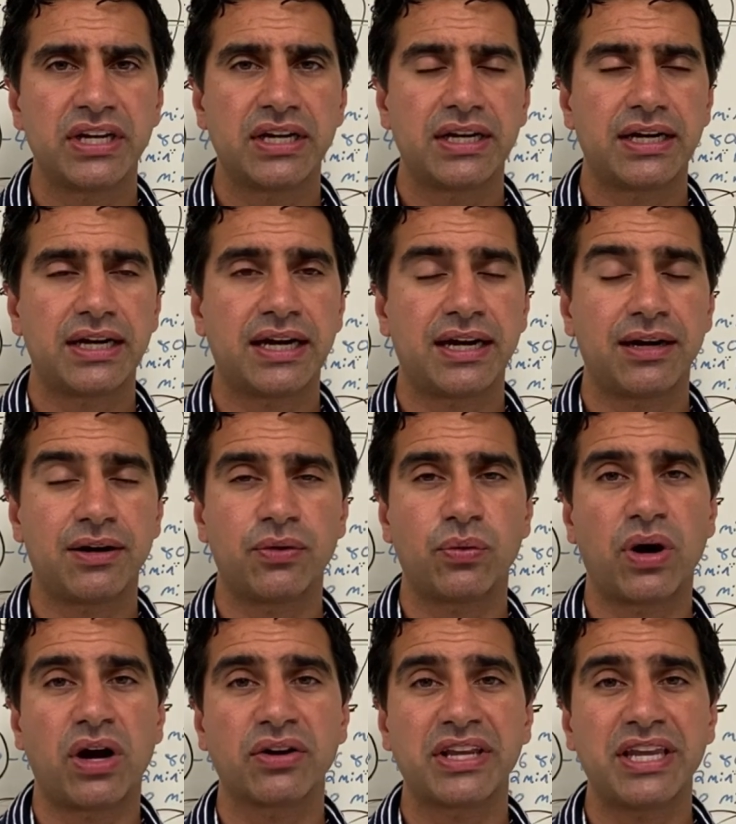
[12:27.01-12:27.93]

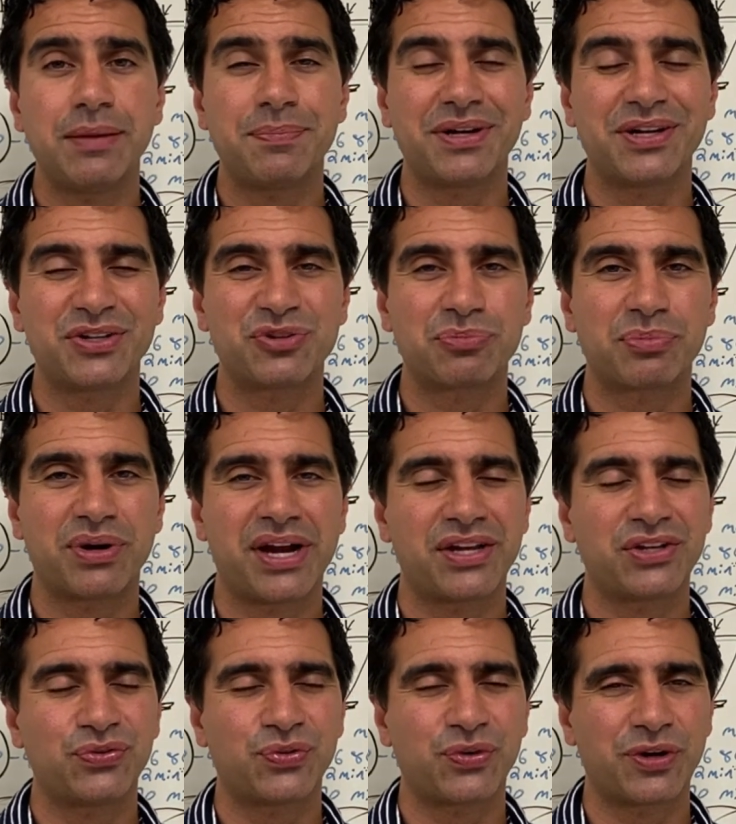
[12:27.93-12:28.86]
I'll keep it a surprise
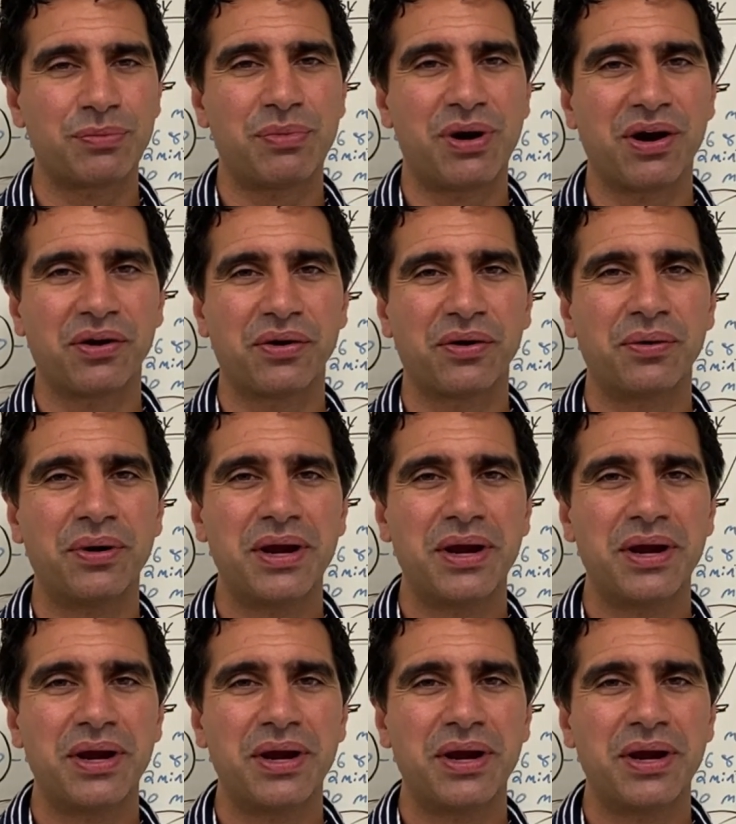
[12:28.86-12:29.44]
for tomorrow.